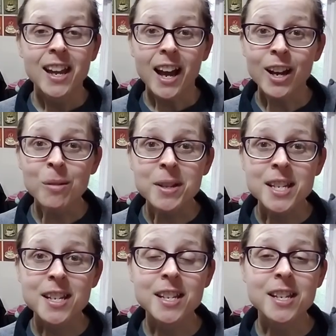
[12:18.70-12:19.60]
I hope this
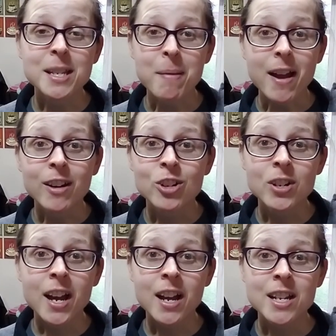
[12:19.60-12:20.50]
has inspired you
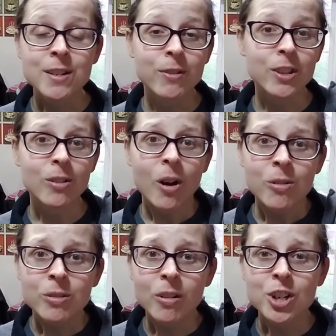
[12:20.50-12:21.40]
guys with your
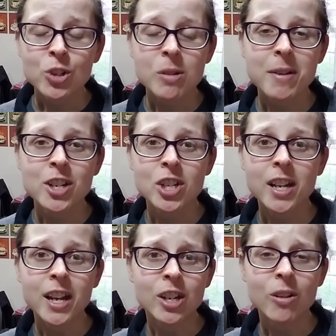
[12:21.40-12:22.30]
own grocery budget
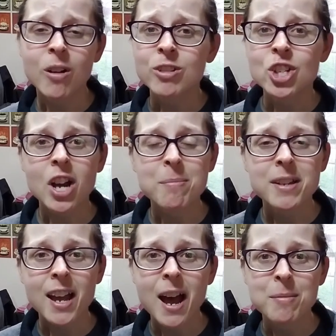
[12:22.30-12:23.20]
and your own shopping
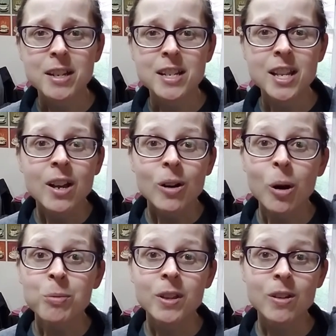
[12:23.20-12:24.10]
habits.
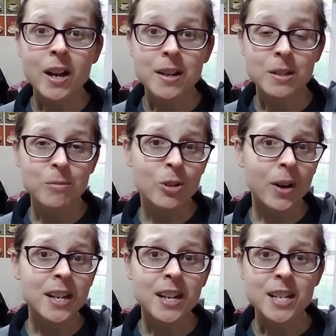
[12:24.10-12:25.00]
Hopefully you got some new
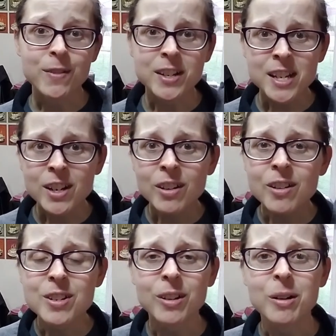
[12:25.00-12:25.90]
ideas for
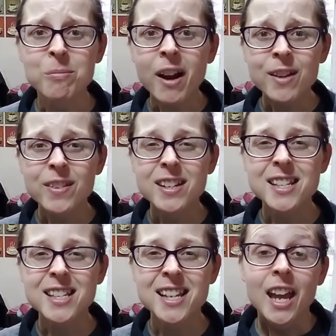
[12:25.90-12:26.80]
dinners or
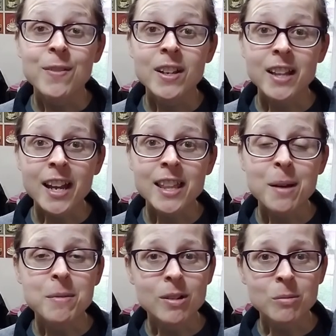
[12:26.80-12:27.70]
breakfasts. If you like
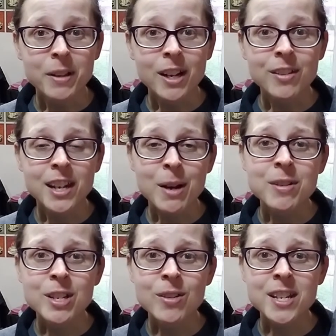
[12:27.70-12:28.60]
that meal planner that I
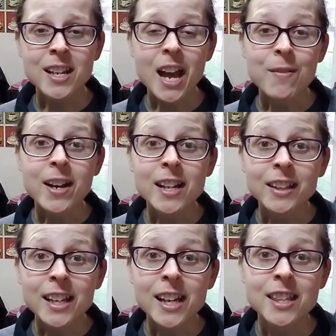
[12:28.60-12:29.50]
was using, I've got a
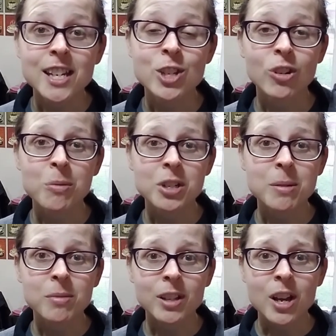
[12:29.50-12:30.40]
link in the description
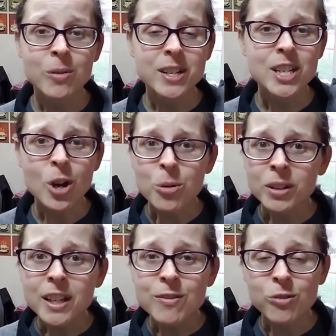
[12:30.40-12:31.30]
below. It's
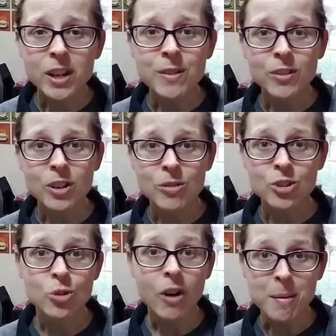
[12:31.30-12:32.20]
totally free for you
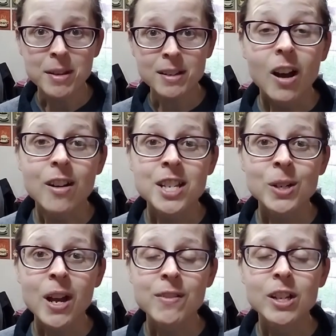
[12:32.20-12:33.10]
to grab it. Also,
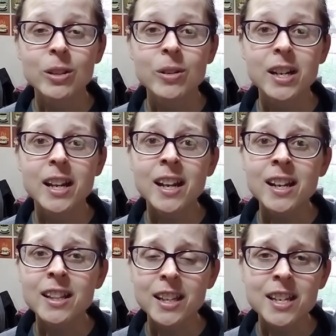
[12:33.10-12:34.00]
I've included
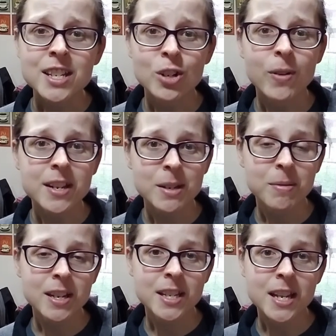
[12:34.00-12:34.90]
any links to
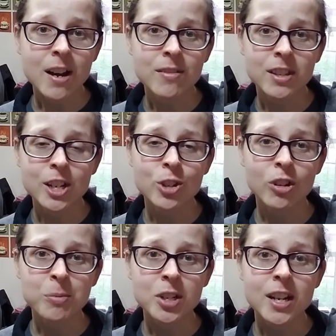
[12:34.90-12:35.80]
recipes down in the
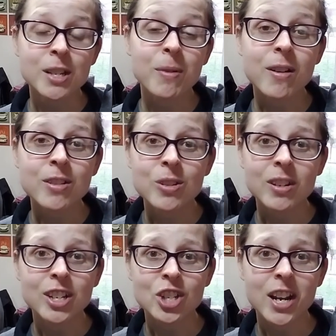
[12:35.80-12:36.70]
description as well, so you
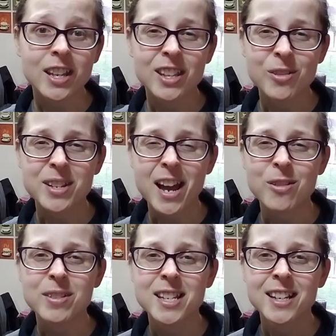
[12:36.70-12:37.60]
can check those
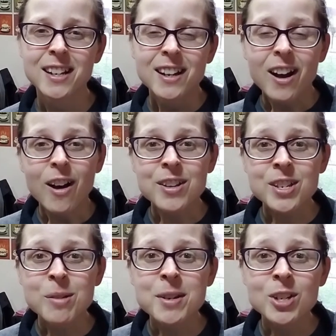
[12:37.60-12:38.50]
out.
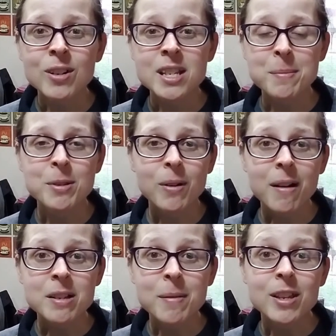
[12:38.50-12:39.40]
Also, be sure to
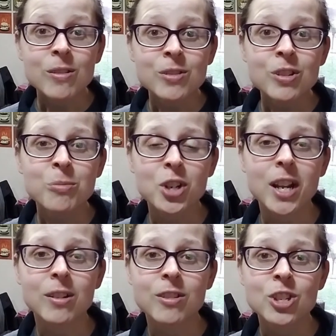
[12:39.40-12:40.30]
subscribe to my YouTube
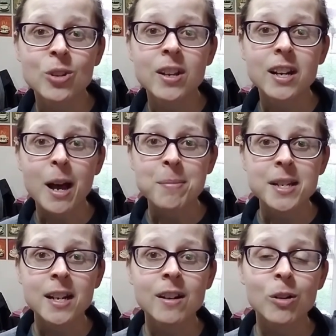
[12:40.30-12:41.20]
channel so you can get
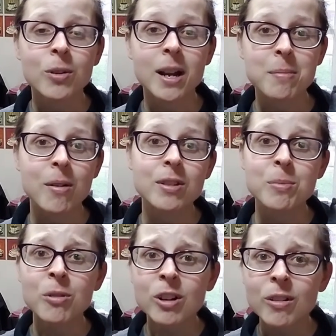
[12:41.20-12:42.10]
updated on when I post
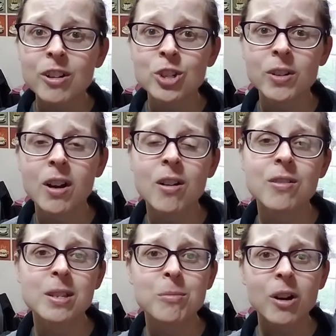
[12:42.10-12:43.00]
more grocery
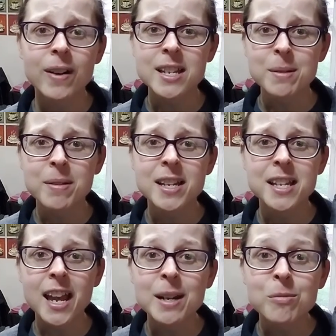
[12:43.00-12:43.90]
hauls, more recipes,
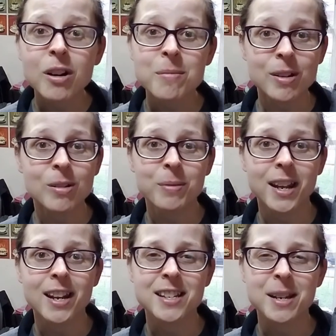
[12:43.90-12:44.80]
and more meal
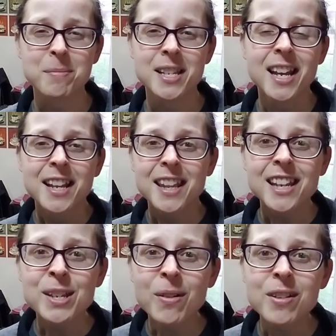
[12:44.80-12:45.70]
planning tips.
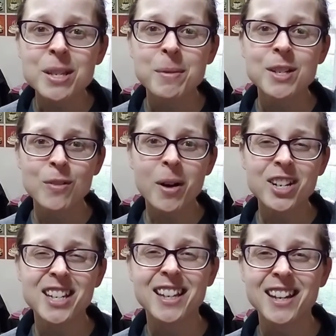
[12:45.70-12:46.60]
Thank you all so much for
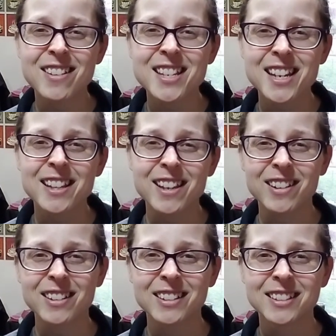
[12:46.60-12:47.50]
watching, and I'll see you
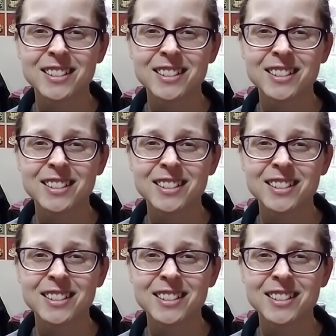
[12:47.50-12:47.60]
later.